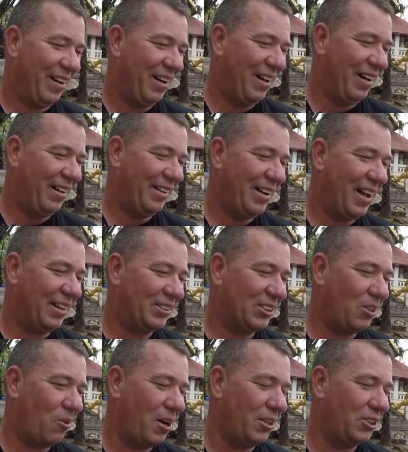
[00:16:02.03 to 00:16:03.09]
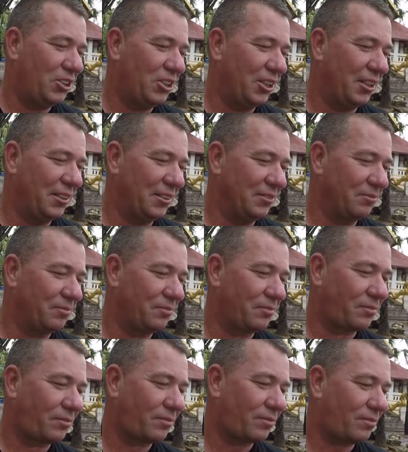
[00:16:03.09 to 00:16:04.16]
Next question.
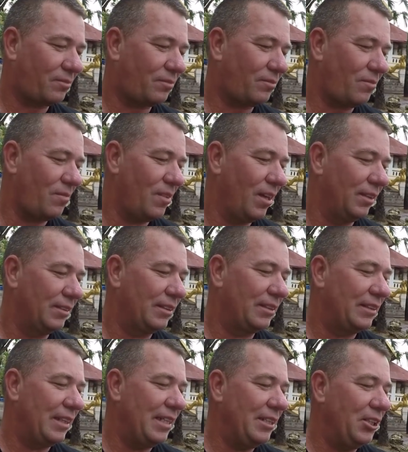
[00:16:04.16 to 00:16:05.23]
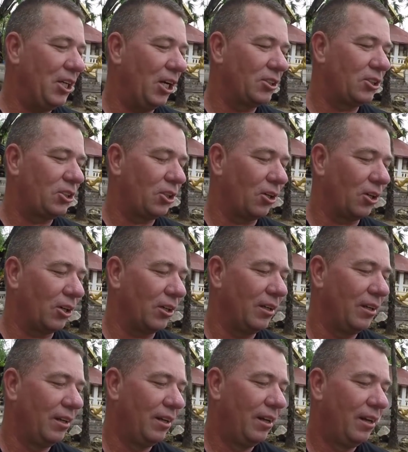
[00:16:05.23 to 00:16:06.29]

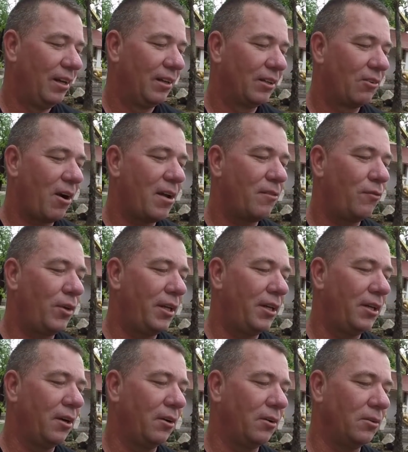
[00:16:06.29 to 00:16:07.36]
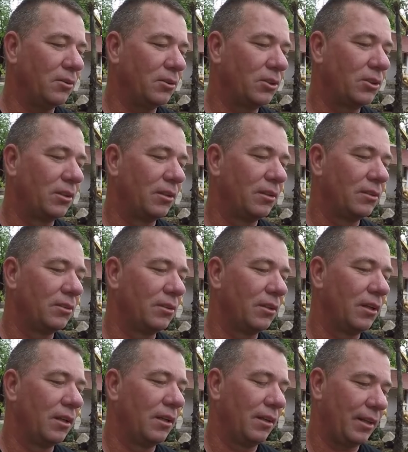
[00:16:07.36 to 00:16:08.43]
Seaduster. Great videos.
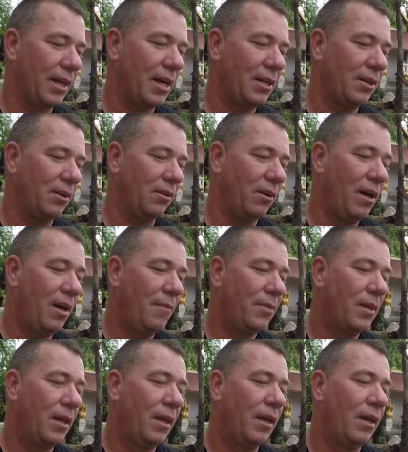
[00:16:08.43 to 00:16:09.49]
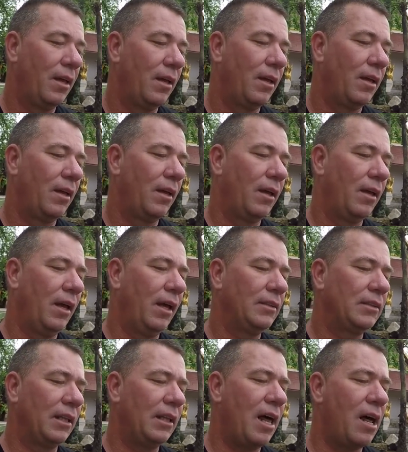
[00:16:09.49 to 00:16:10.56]
Thank you. Is
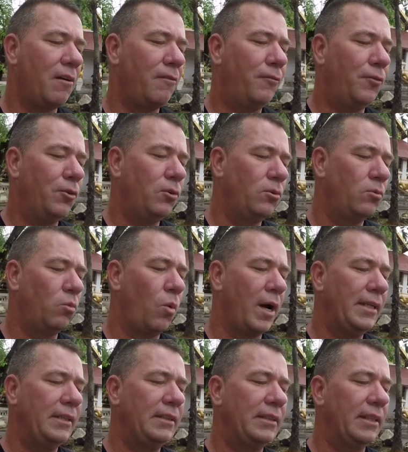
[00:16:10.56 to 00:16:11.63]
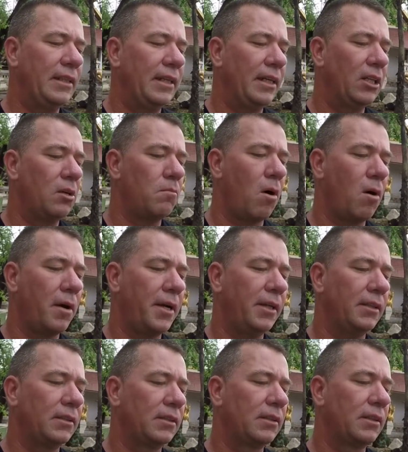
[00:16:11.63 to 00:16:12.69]
a lot of food wasted in the
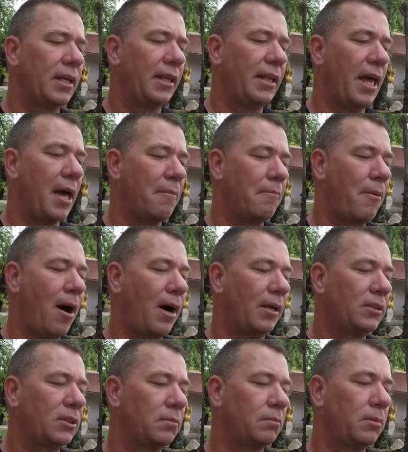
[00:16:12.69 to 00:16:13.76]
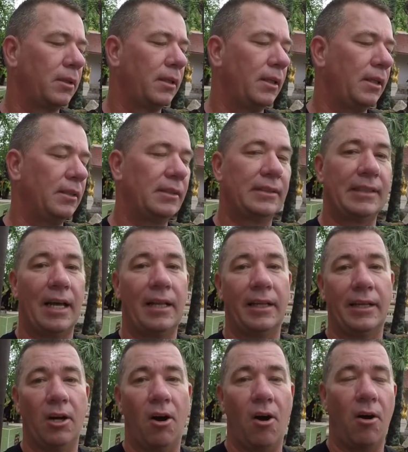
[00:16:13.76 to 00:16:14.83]
markets? Can they possibly sell
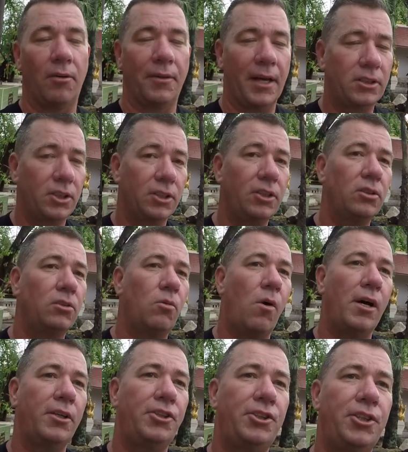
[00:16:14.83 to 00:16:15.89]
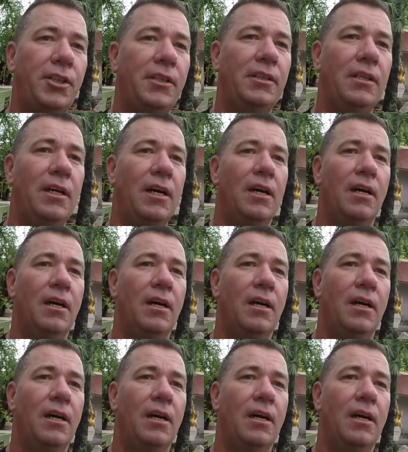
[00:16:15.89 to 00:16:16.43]
it all? That's a good question.